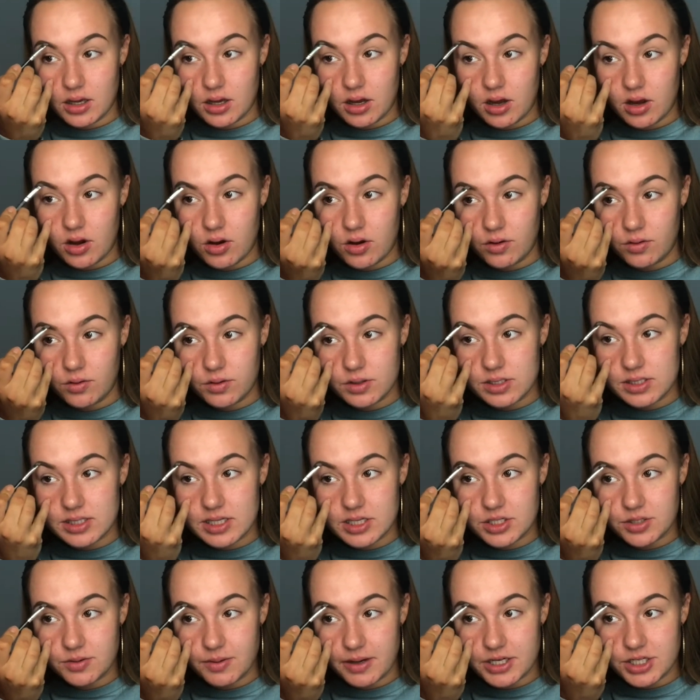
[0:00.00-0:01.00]
whole
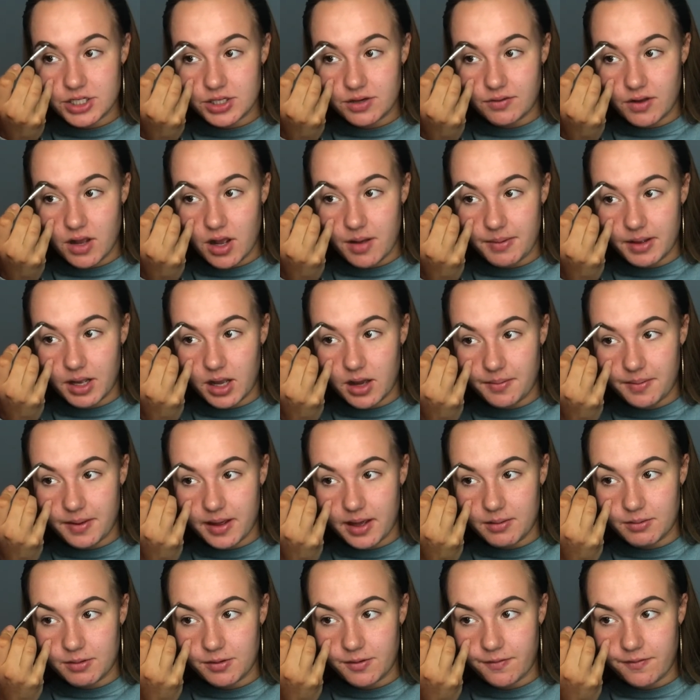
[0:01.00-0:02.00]
situation of coming up
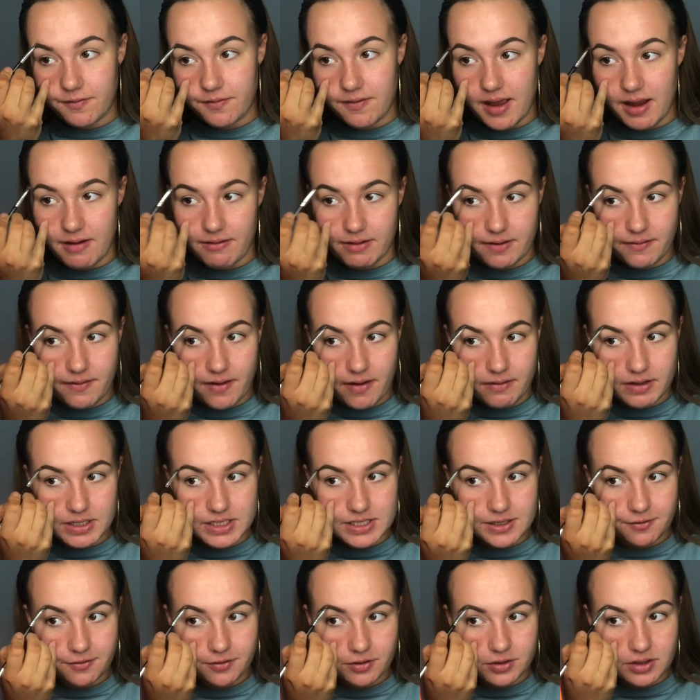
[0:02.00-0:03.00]
here was very, very
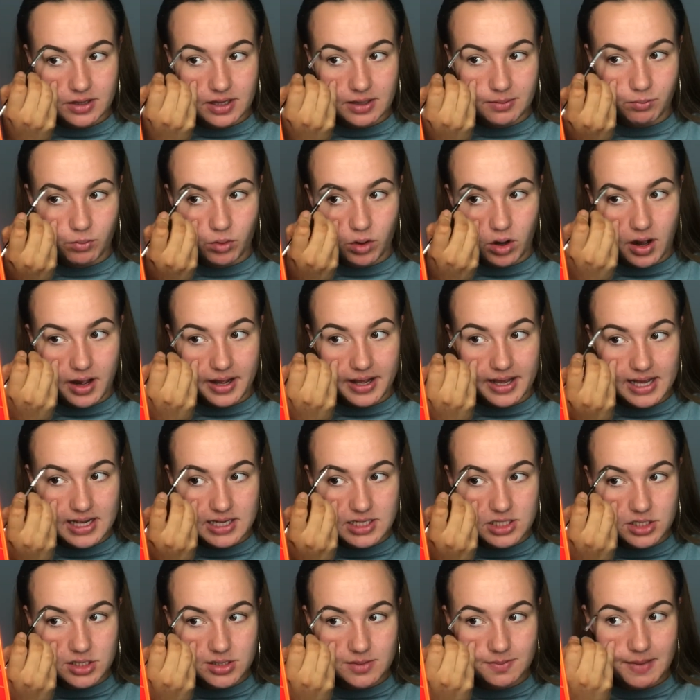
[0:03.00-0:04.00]
different than what I
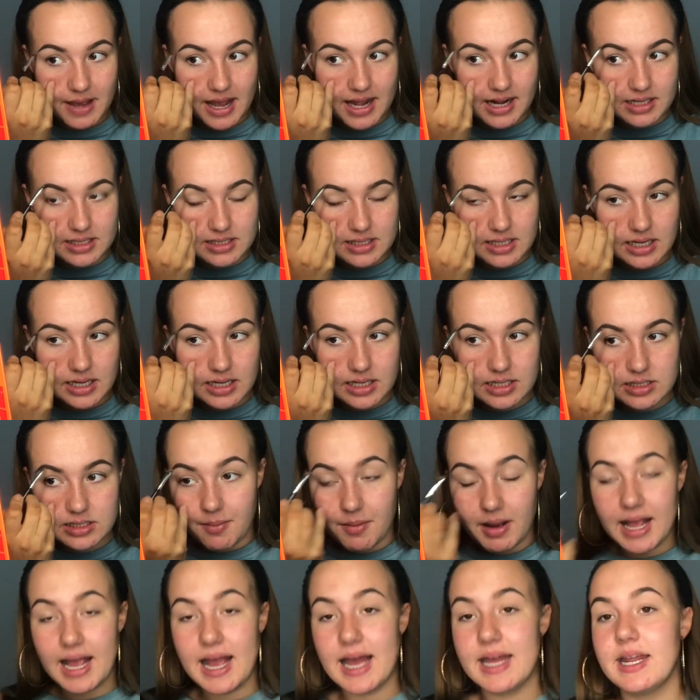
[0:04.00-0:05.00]
expected.
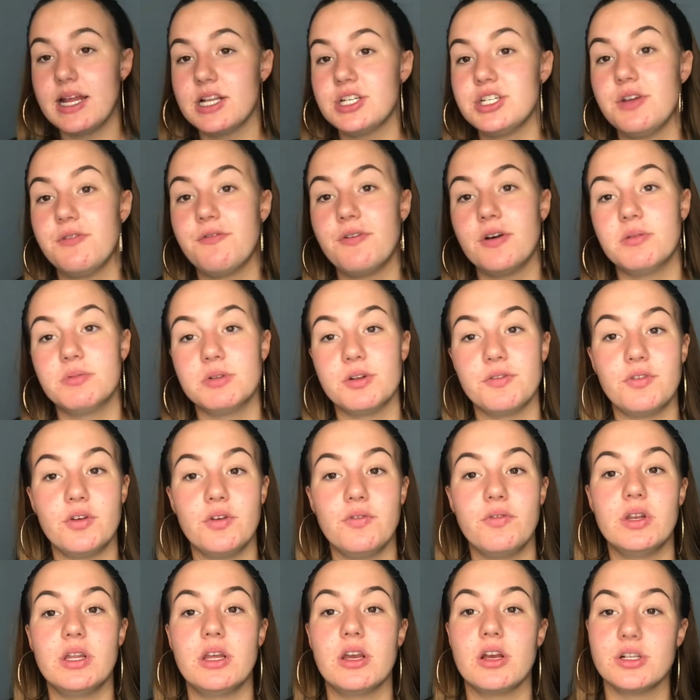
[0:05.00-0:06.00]
I had actually filmed a few
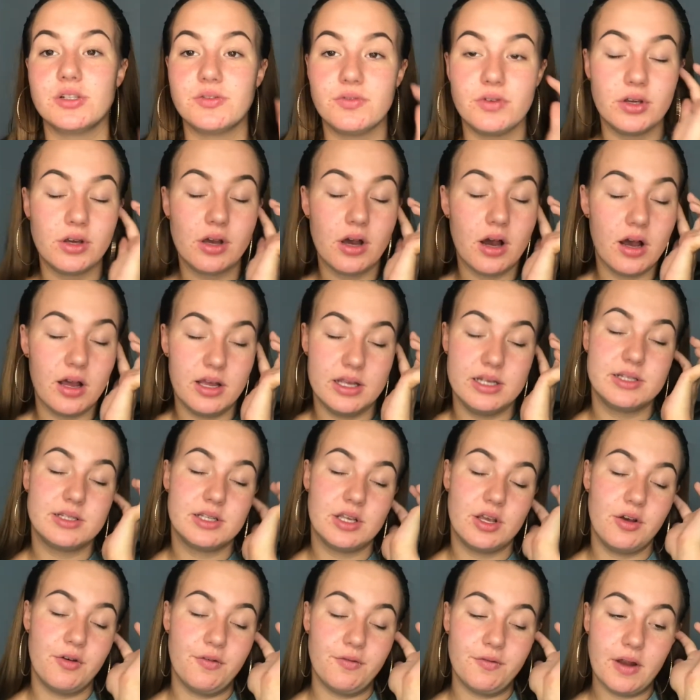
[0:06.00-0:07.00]
videos for you guys
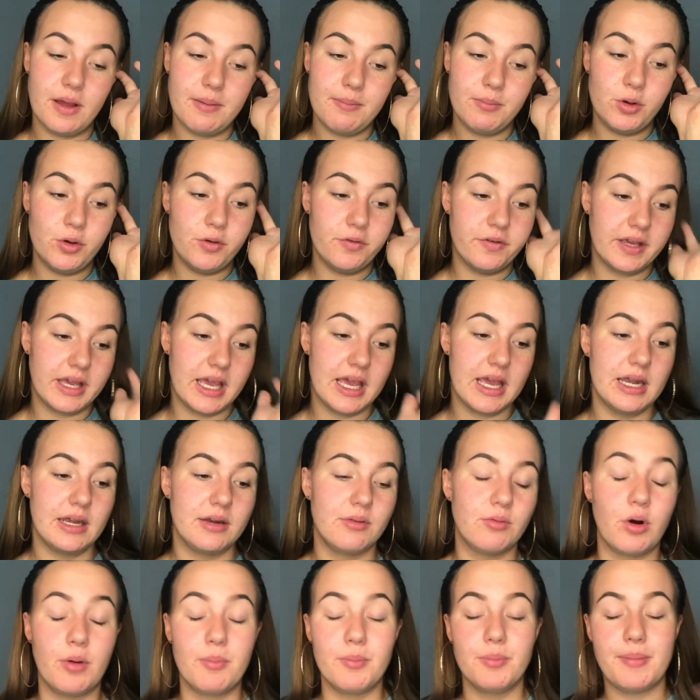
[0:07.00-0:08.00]
of like moving in,
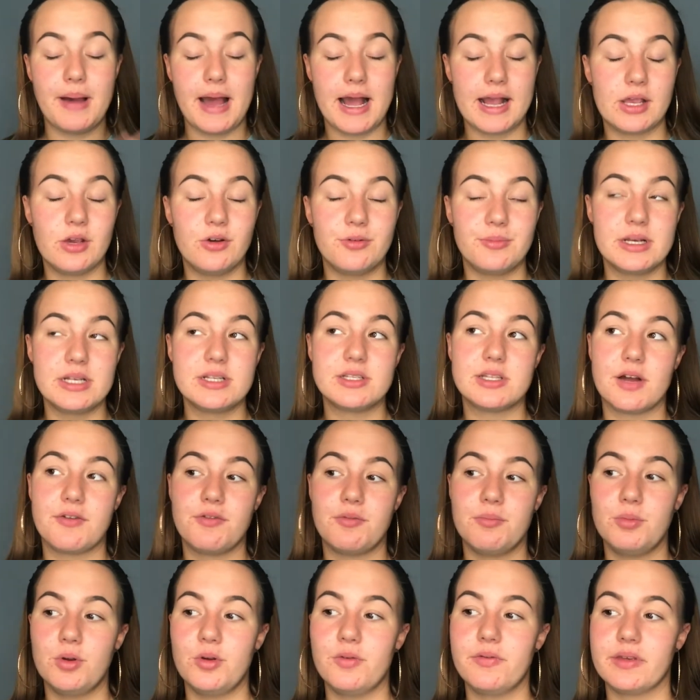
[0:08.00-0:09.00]
or well, packing all my stuff
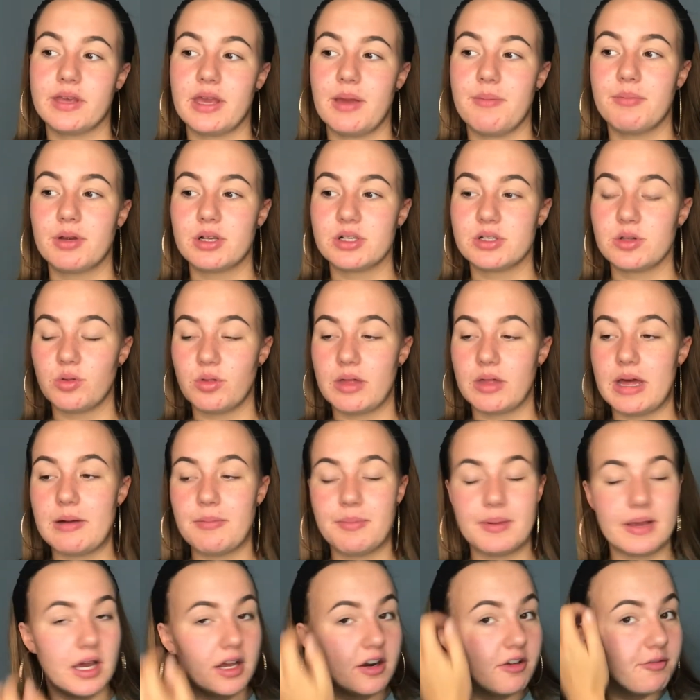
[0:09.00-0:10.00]
and moving in, because I thought that'd be
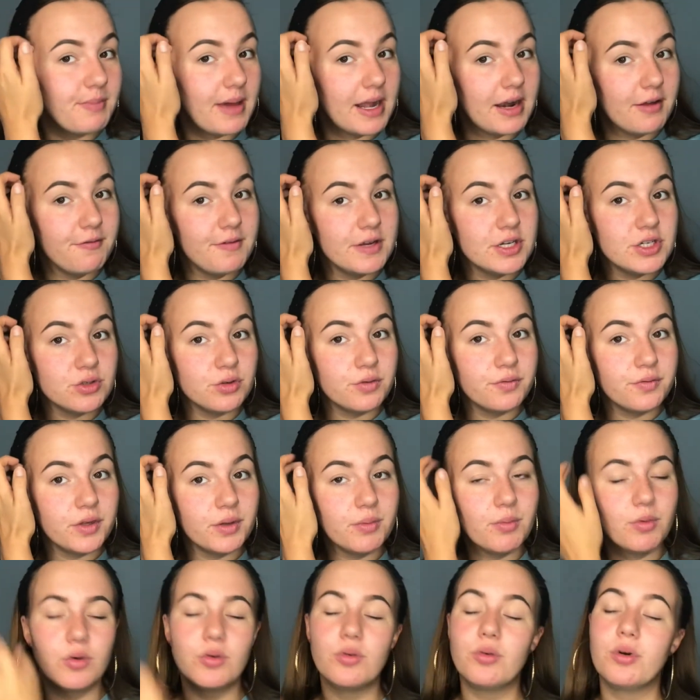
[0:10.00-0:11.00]
kind of beneficial for you
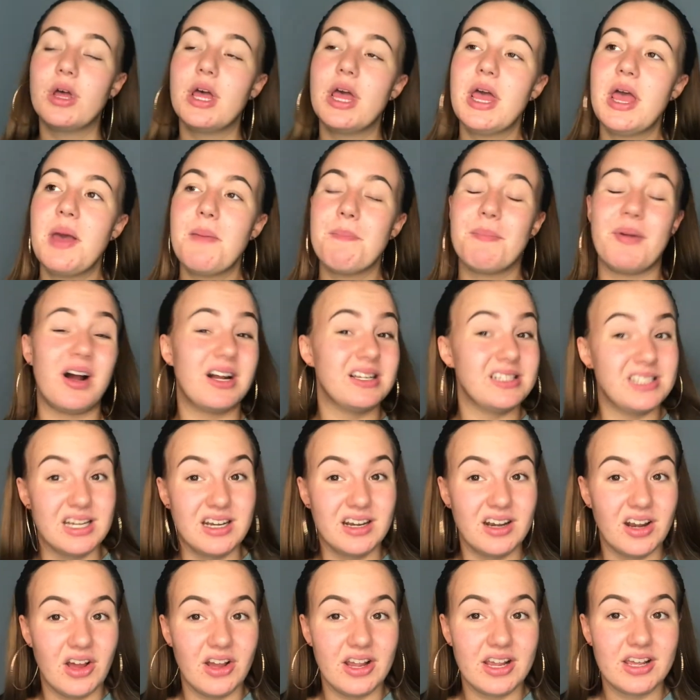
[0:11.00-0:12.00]
all, but I didn't
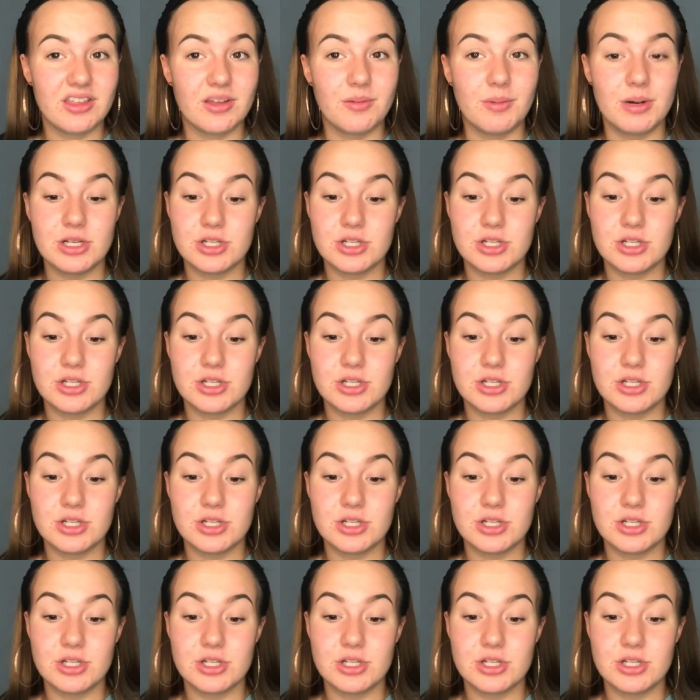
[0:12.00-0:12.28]
like them, I